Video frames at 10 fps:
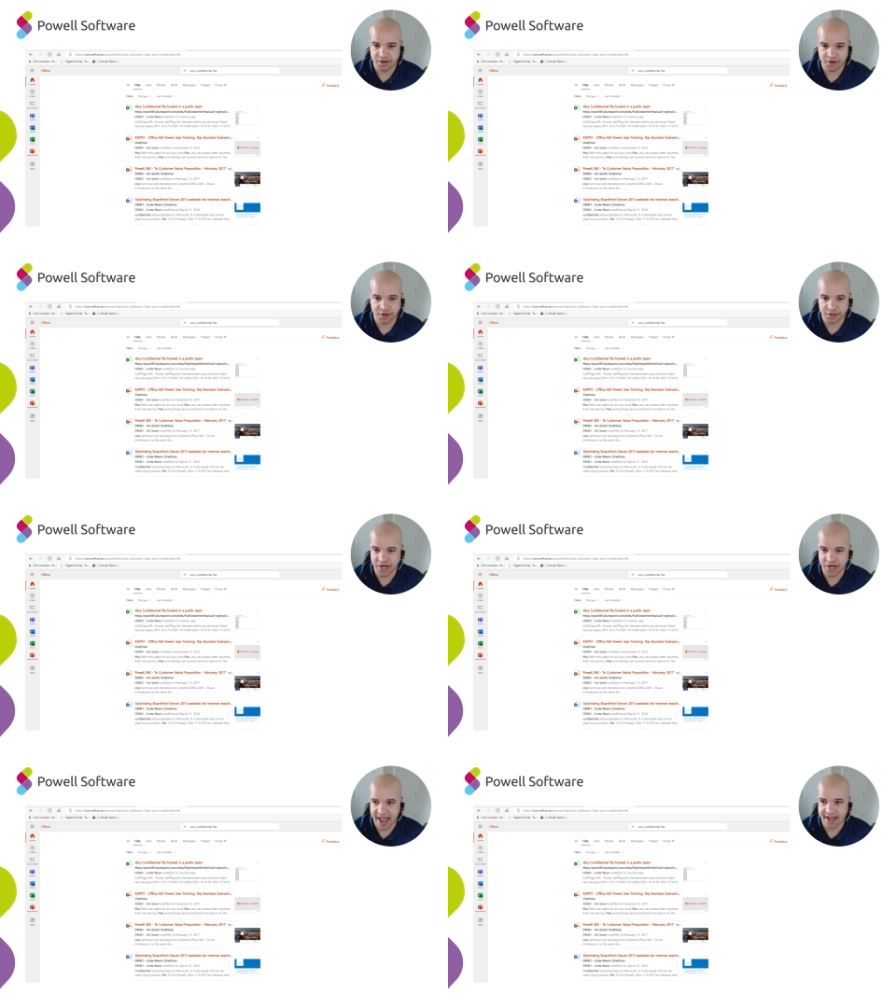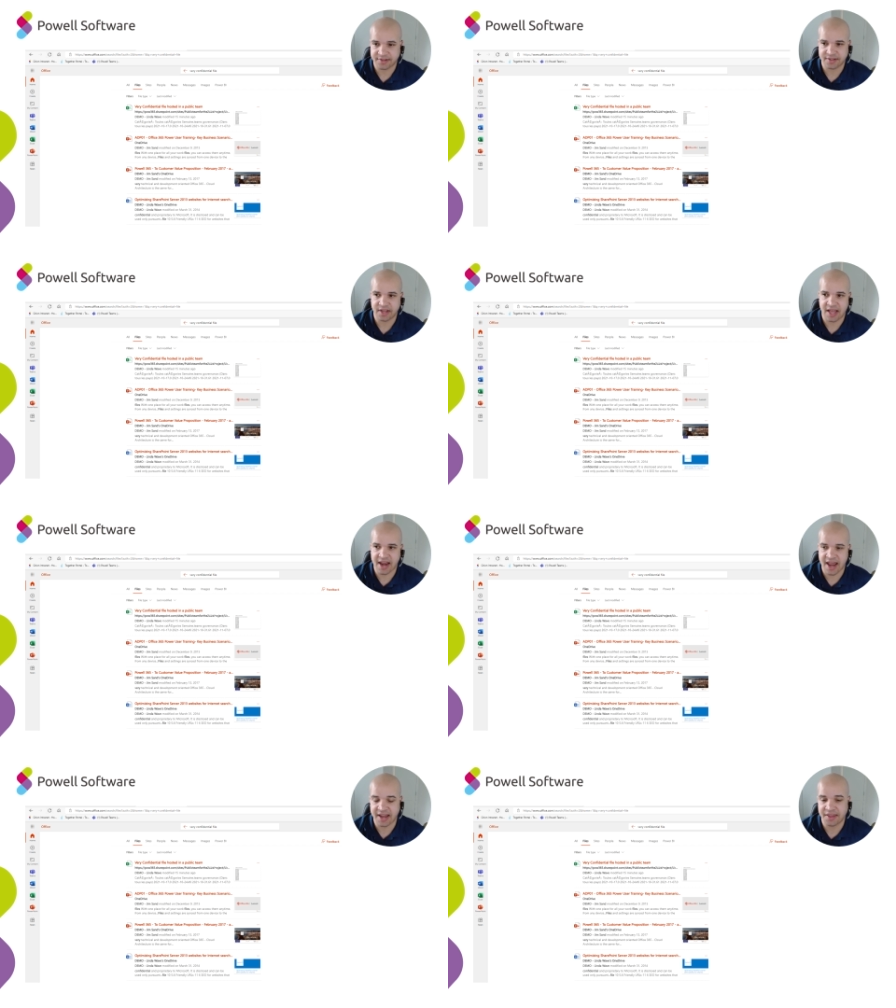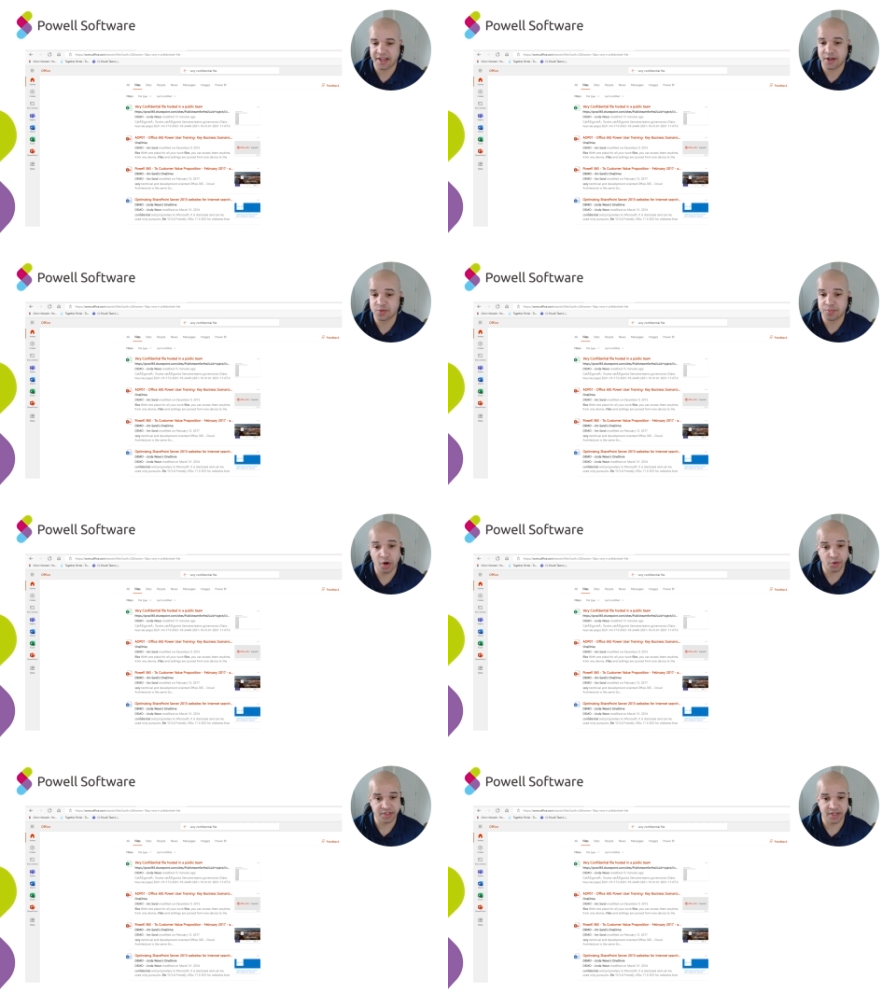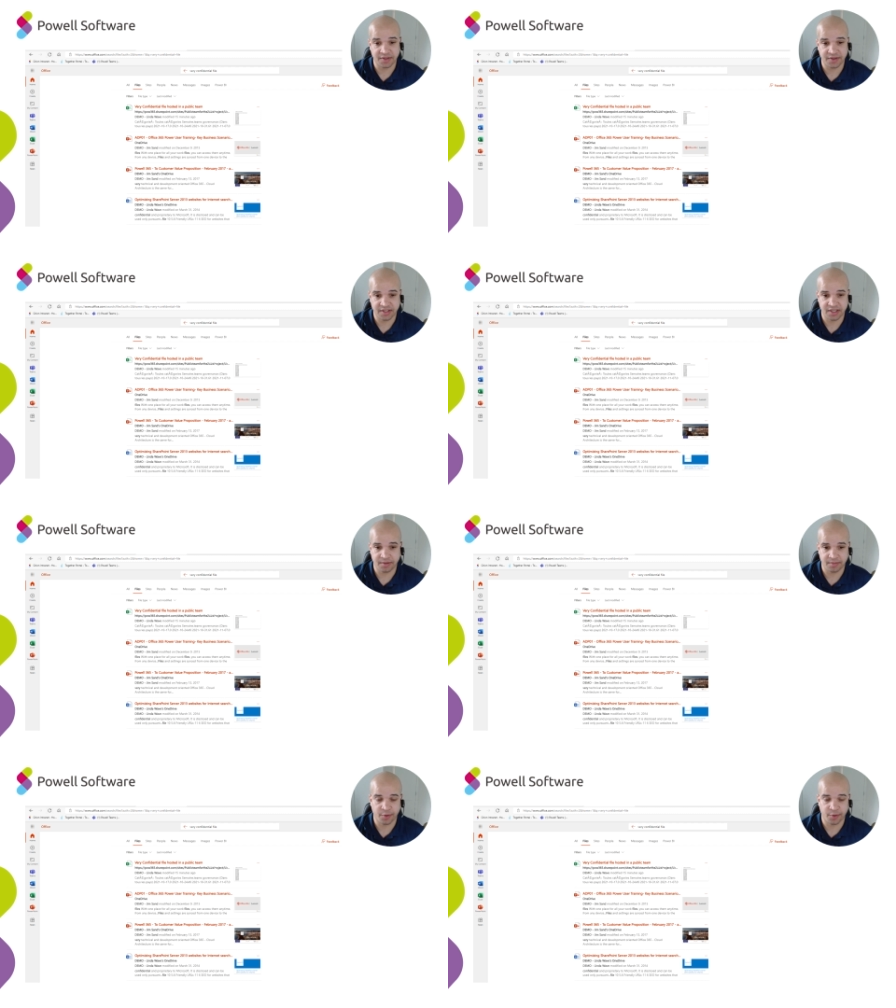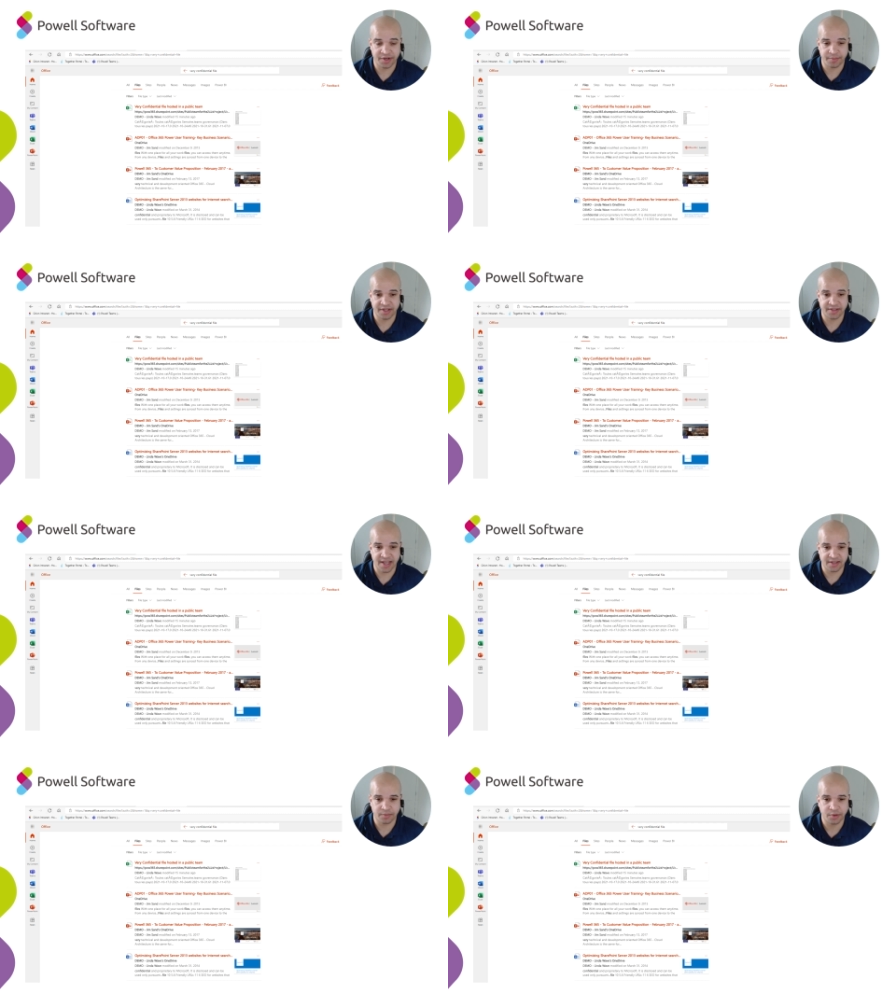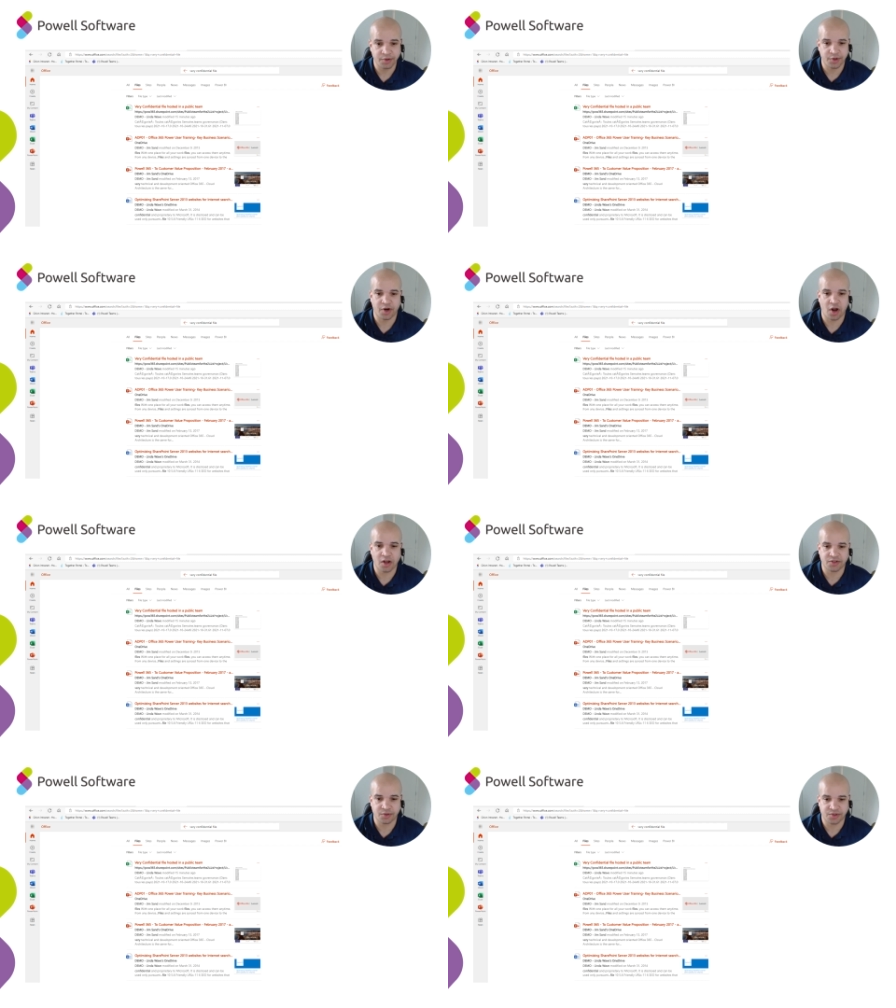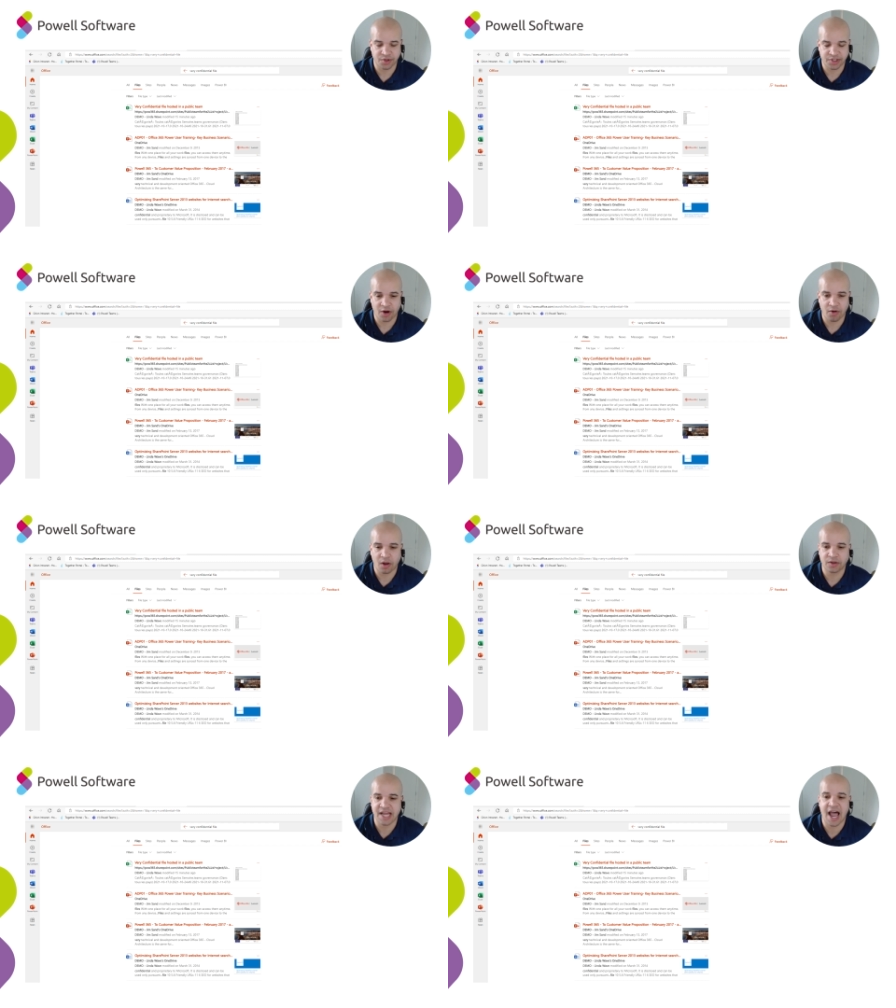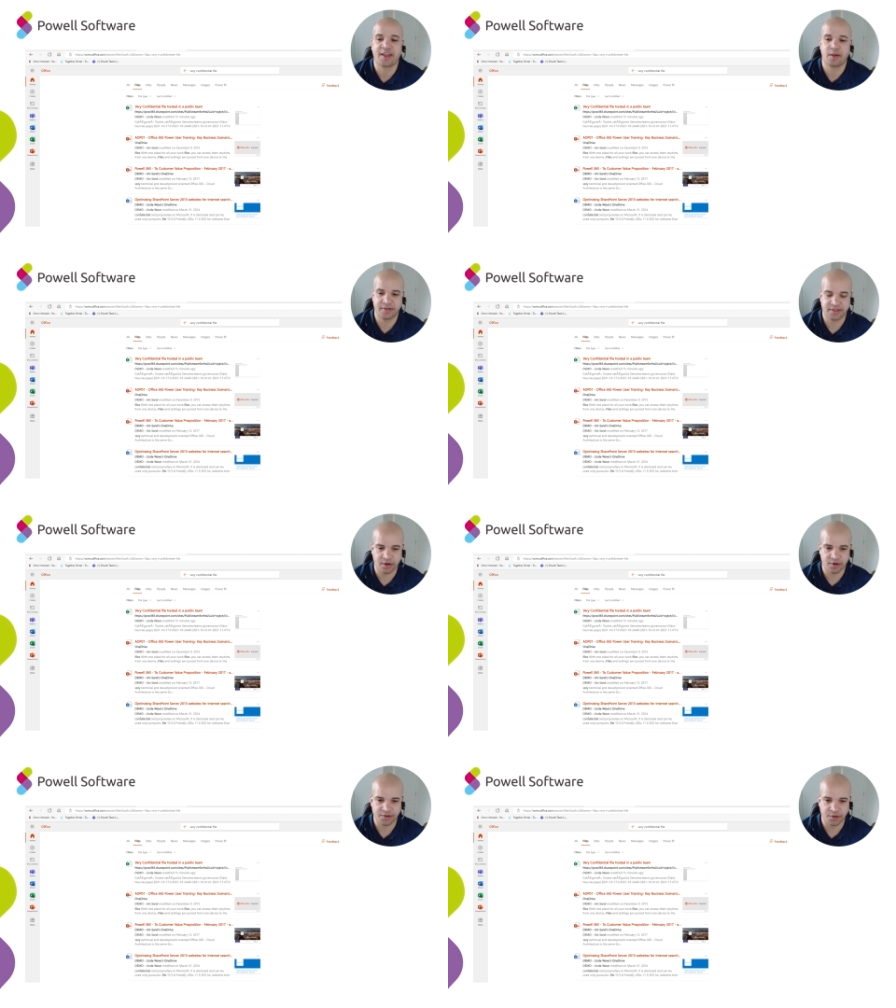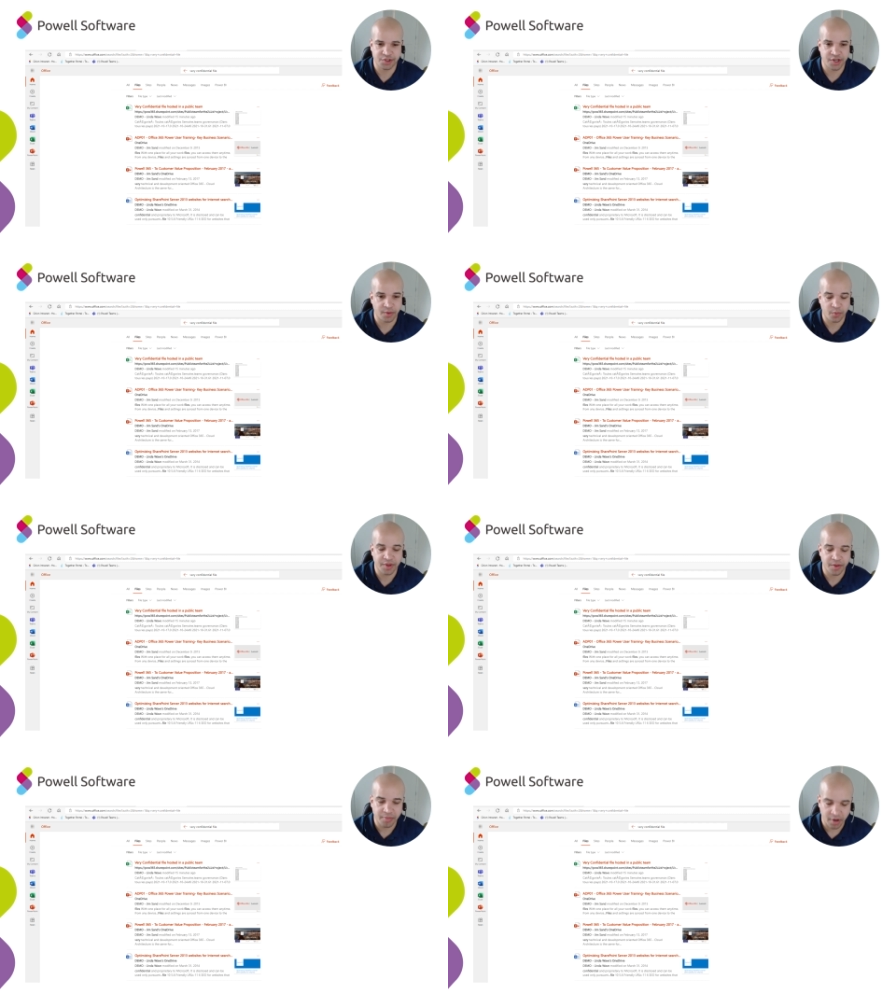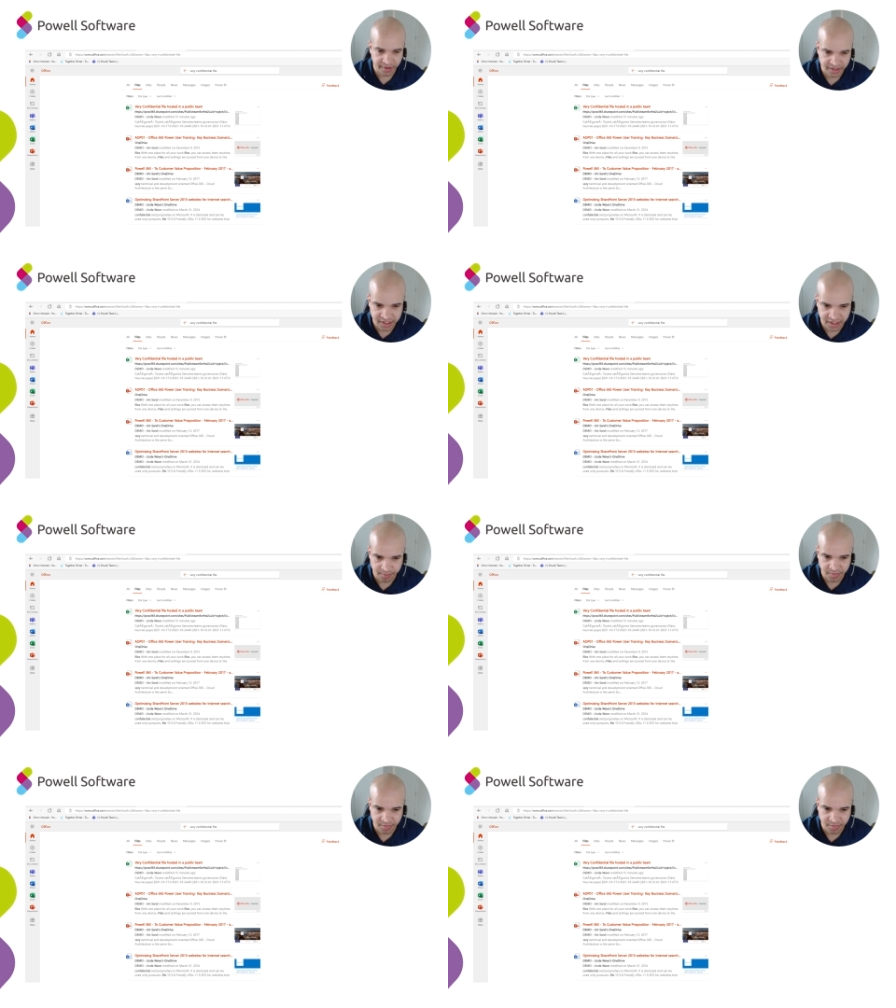your chats, and anything else posted in the team going to be accessible, you can also search out all documents that are associated with a public team.